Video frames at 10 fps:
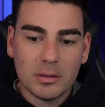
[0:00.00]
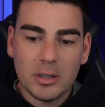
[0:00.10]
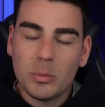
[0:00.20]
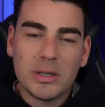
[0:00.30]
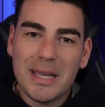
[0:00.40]

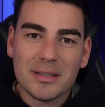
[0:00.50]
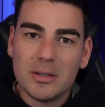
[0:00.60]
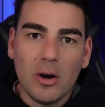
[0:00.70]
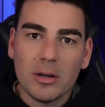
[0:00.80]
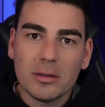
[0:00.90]
You would guess
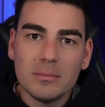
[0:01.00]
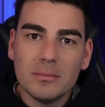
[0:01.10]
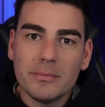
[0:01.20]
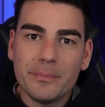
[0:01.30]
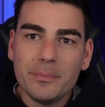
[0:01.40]
not.
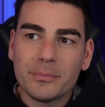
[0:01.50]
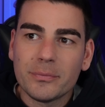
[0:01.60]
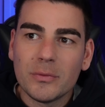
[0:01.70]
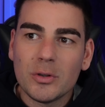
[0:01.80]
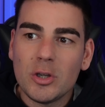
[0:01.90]

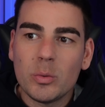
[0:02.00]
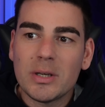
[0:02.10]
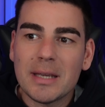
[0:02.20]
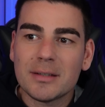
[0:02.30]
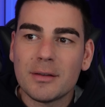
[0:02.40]
You
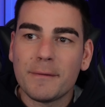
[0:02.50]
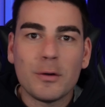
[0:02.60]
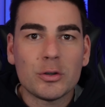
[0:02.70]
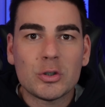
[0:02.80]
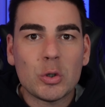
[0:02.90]
would guess the
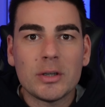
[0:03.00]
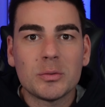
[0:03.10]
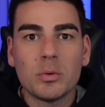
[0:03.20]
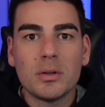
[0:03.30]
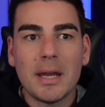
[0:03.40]
first
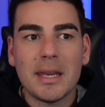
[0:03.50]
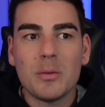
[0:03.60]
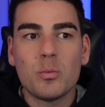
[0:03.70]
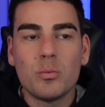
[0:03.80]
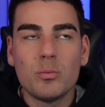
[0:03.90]
choice would that
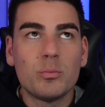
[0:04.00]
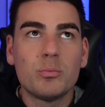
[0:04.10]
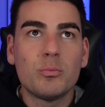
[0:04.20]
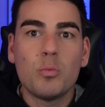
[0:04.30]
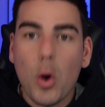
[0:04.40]
he
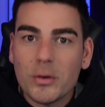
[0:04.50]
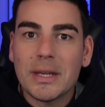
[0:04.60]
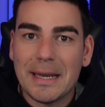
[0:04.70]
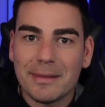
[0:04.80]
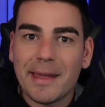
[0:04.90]
won't
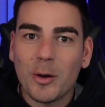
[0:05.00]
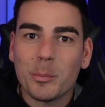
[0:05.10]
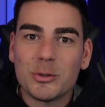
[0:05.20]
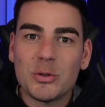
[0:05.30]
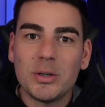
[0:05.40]
get that
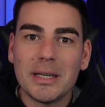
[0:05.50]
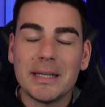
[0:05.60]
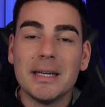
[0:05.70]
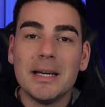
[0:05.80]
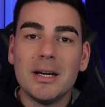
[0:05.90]

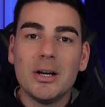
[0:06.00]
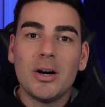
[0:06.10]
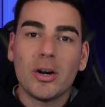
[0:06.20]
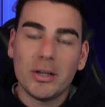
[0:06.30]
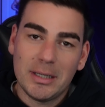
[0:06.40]
opportunity
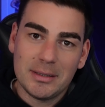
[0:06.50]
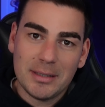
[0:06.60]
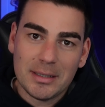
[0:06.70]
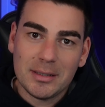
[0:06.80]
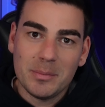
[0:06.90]
on a
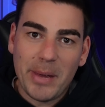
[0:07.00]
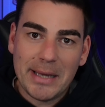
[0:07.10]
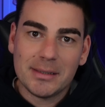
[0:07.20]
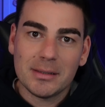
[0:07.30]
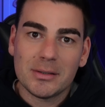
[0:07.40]
consistent
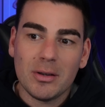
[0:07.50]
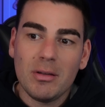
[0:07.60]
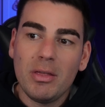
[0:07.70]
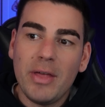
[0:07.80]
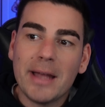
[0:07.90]
basis.
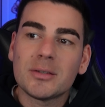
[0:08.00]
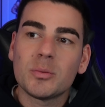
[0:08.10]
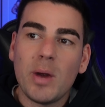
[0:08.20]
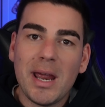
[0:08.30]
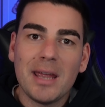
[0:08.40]
So that's
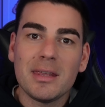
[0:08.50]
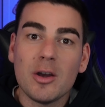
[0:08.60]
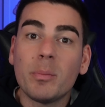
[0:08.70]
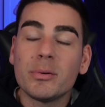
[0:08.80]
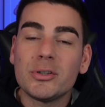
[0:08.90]
where
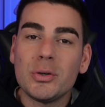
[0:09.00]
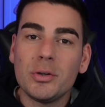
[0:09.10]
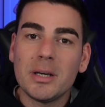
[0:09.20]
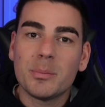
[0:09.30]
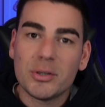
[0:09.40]
the
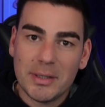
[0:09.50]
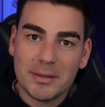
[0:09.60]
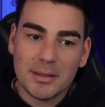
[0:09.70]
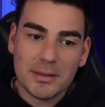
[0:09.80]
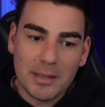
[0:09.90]
opportunity
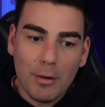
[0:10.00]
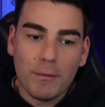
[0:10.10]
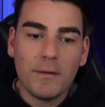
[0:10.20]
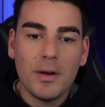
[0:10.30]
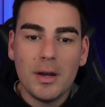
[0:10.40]
presents
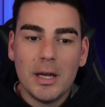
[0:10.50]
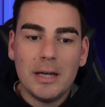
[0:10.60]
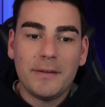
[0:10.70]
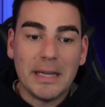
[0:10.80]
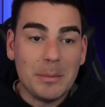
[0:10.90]
itself
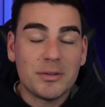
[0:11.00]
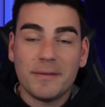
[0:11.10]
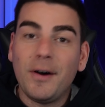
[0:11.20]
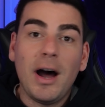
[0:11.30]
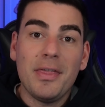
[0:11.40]
for him to
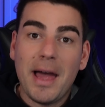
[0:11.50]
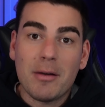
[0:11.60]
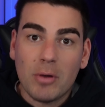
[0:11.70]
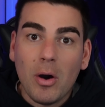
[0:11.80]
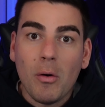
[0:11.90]
find
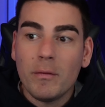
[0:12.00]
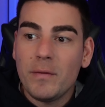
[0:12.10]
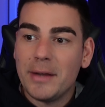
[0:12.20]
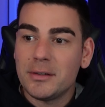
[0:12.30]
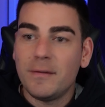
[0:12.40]
that role
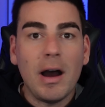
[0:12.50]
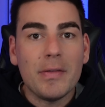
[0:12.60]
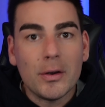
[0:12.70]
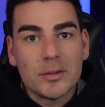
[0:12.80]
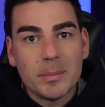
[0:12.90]
and to
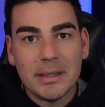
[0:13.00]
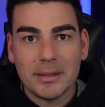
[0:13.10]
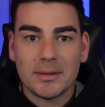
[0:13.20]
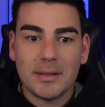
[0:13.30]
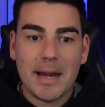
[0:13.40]
find those
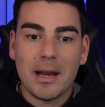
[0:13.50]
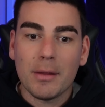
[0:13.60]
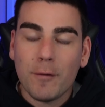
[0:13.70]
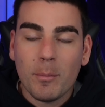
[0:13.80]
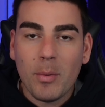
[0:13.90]
minutes at
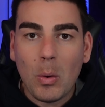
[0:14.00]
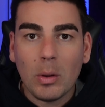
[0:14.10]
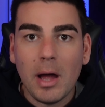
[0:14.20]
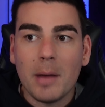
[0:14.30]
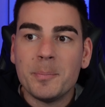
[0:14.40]
another football
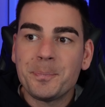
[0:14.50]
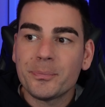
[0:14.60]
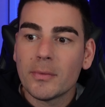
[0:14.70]
club.